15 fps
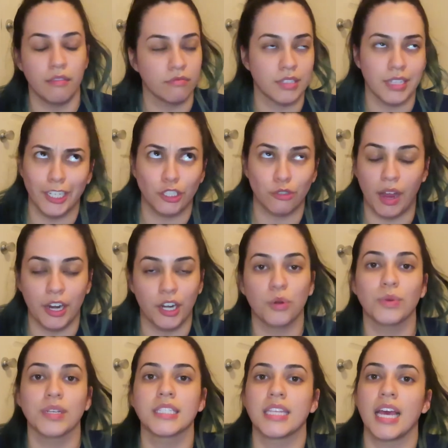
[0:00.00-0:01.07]
slash writer
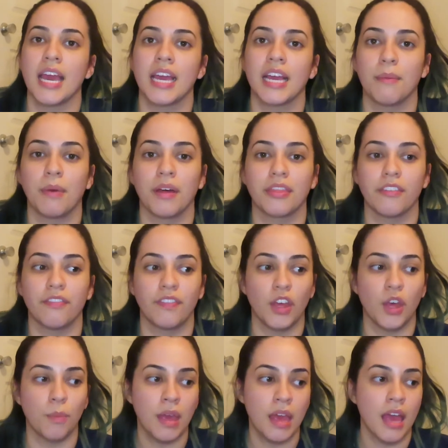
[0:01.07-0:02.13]
was saying about the
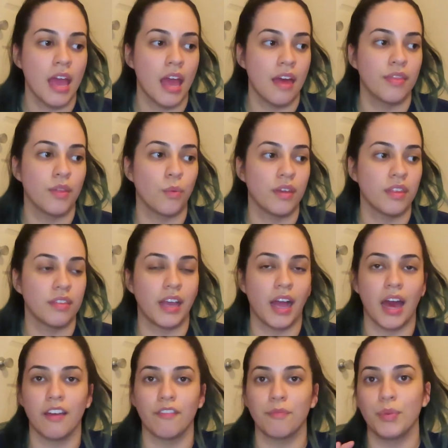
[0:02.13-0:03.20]
film and the way that they
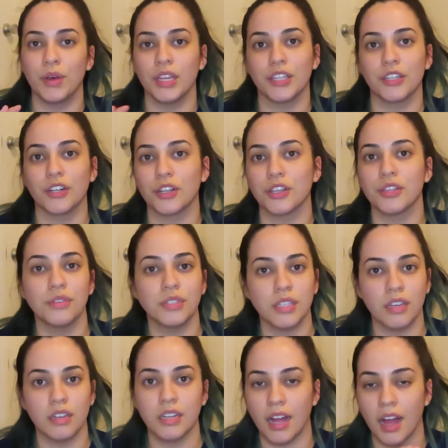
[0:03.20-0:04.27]
kind of put little clues in
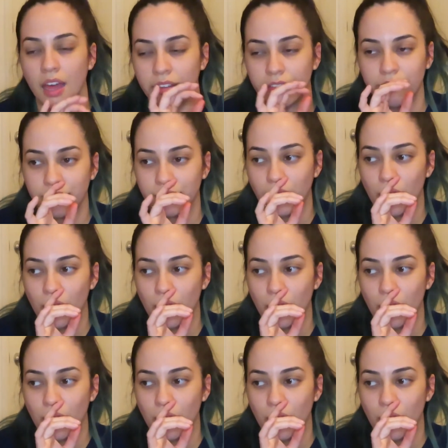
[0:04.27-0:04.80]
there to kind of